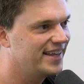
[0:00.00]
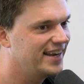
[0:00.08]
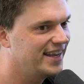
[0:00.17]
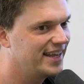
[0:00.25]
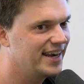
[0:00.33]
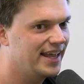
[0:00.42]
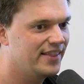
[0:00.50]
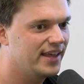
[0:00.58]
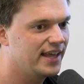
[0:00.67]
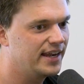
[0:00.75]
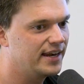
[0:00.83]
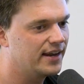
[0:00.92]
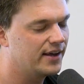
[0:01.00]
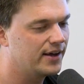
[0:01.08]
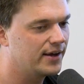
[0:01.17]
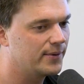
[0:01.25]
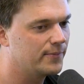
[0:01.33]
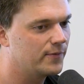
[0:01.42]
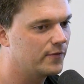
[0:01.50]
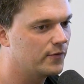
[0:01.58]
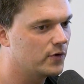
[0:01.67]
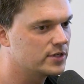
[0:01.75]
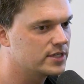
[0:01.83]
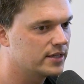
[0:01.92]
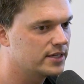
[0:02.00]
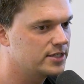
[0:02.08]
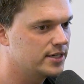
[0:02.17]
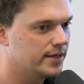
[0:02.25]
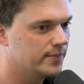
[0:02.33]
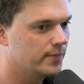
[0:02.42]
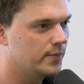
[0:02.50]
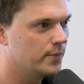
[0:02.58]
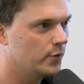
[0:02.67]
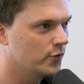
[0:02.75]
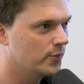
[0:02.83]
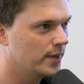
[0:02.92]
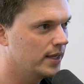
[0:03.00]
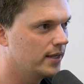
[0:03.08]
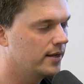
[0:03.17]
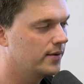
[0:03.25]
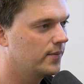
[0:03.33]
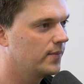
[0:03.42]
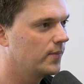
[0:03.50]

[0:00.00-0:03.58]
Getting in and then focus on the gym movement.